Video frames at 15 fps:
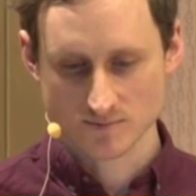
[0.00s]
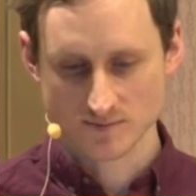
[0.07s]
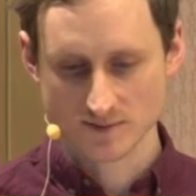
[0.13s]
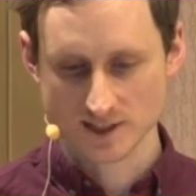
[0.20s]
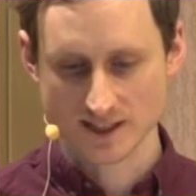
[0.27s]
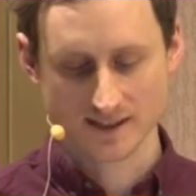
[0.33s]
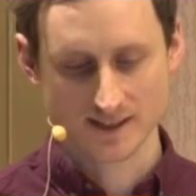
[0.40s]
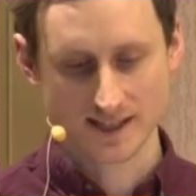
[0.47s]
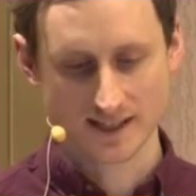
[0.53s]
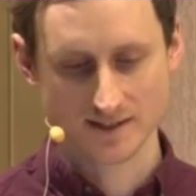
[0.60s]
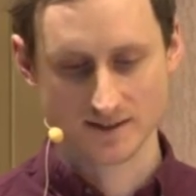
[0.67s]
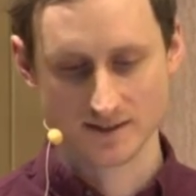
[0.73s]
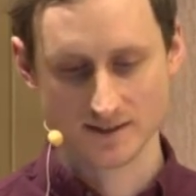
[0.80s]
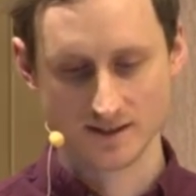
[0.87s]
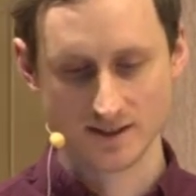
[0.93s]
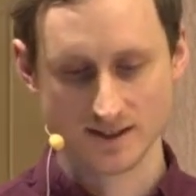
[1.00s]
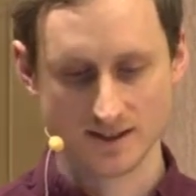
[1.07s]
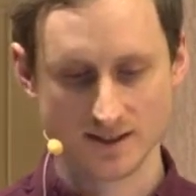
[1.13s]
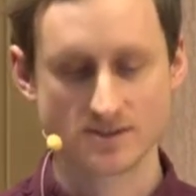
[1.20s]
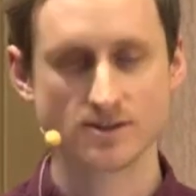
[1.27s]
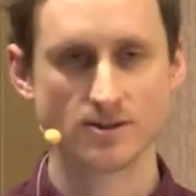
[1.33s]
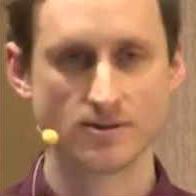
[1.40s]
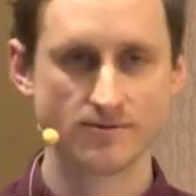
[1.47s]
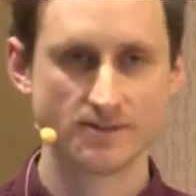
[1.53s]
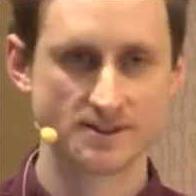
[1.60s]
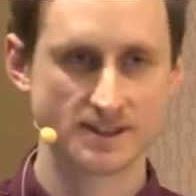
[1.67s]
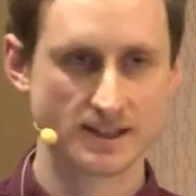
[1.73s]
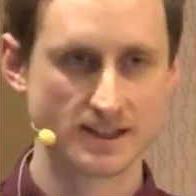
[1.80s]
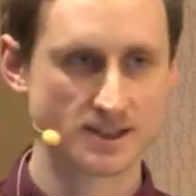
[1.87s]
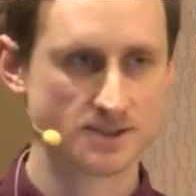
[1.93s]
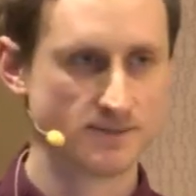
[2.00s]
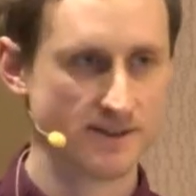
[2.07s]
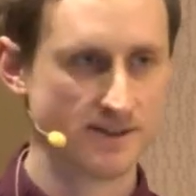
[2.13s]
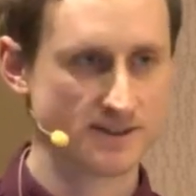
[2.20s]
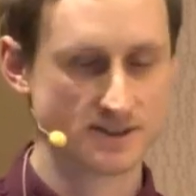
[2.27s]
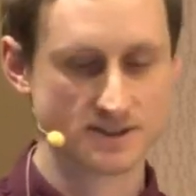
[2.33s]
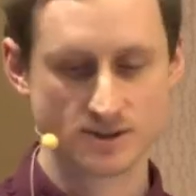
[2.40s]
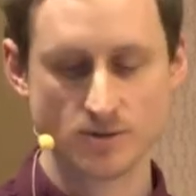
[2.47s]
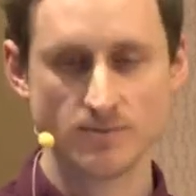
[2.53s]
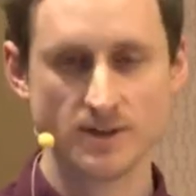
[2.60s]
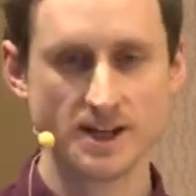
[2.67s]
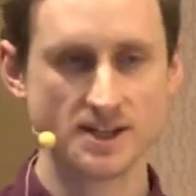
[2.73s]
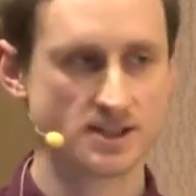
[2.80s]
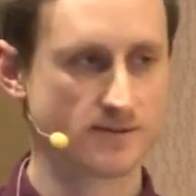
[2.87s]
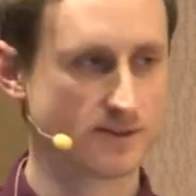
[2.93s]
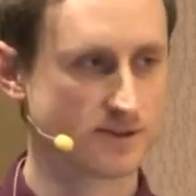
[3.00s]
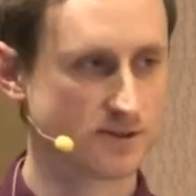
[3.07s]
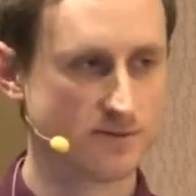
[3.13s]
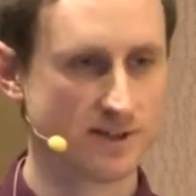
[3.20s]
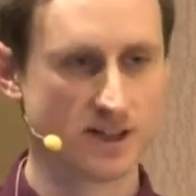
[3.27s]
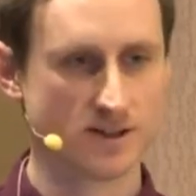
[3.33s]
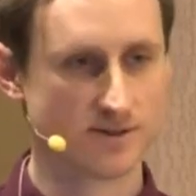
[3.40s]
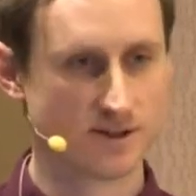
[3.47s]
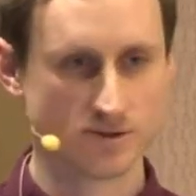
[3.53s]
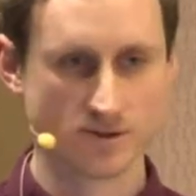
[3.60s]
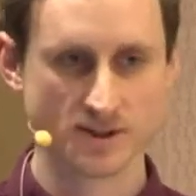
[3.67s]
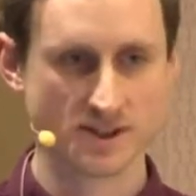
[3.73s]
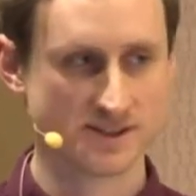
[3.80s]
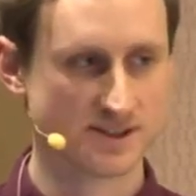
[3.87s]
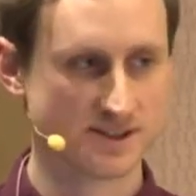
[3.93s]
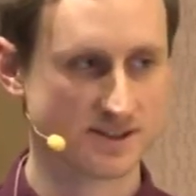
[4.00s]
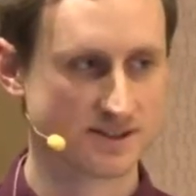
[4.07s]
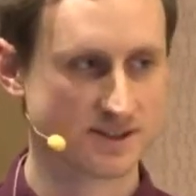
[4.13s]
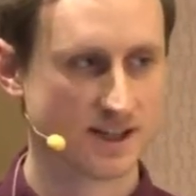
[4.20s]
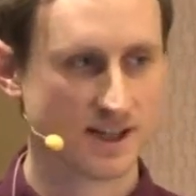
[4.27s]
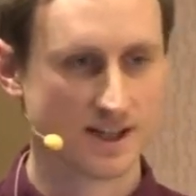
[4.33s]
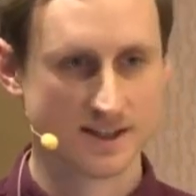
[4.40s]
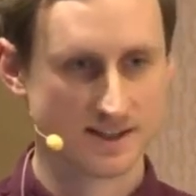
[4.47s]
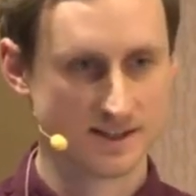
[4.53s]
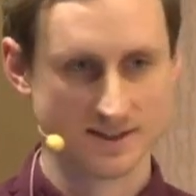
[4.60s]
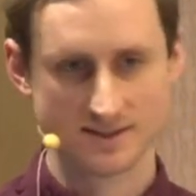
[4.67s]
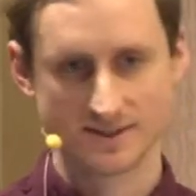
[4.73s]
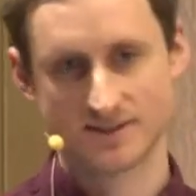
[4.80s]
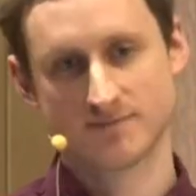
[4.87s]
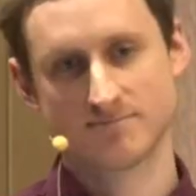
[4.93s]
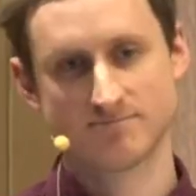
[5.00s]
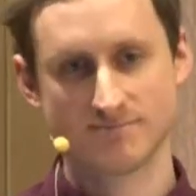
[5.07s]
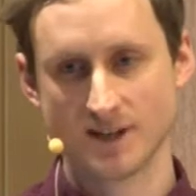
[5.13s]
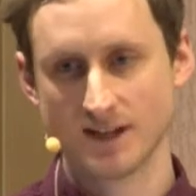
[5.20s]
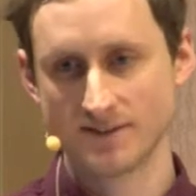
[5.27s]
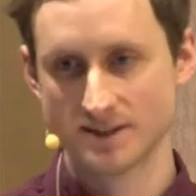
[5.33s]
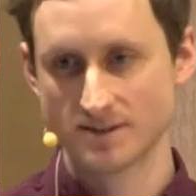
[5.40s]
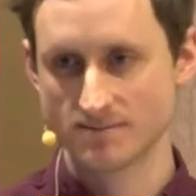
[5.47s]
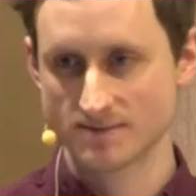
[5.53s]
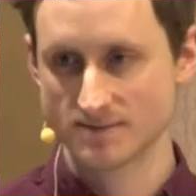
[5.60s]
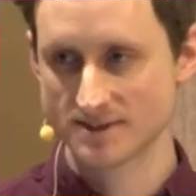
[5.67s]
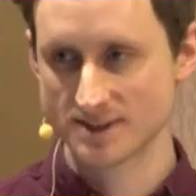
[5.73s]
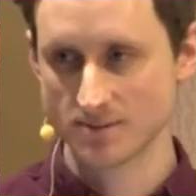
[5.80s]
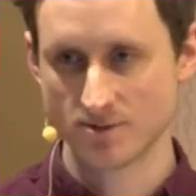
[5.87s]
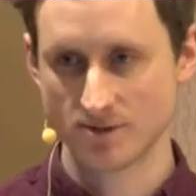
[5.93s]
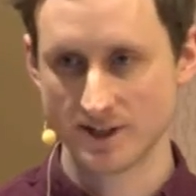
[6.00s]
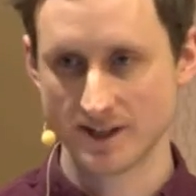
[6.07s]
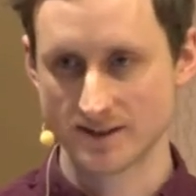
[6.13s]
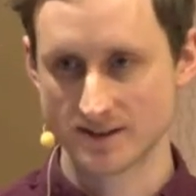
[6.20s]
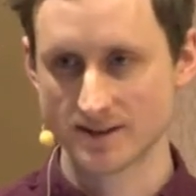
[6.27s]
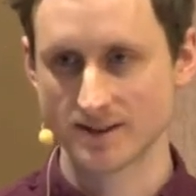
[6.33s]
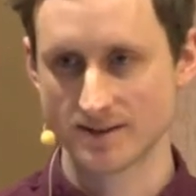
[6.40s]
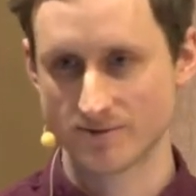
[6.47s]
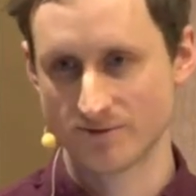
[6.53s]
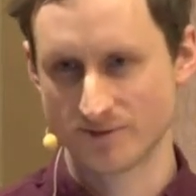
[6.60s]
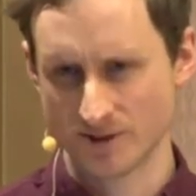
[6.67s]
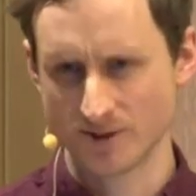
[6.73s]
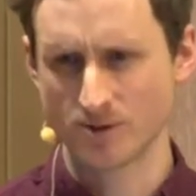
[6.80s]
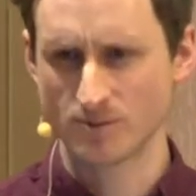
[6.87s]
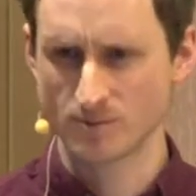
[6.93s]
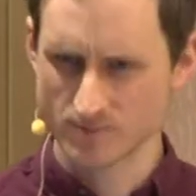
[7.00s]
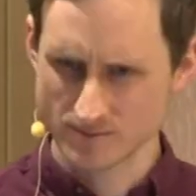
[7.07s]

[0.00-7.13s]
and that the digital and physical experience are so meshed for so many of our audiences. Just having them separated can feel,